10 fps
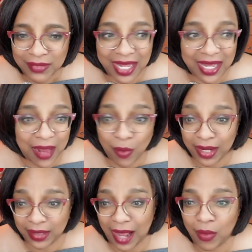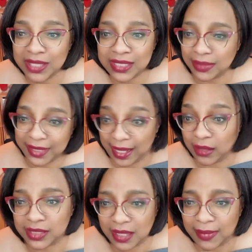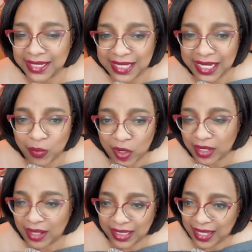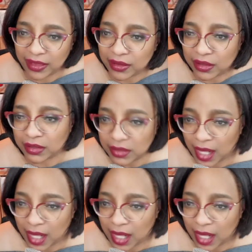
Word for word: And I want, I want somebody else on my team working on the other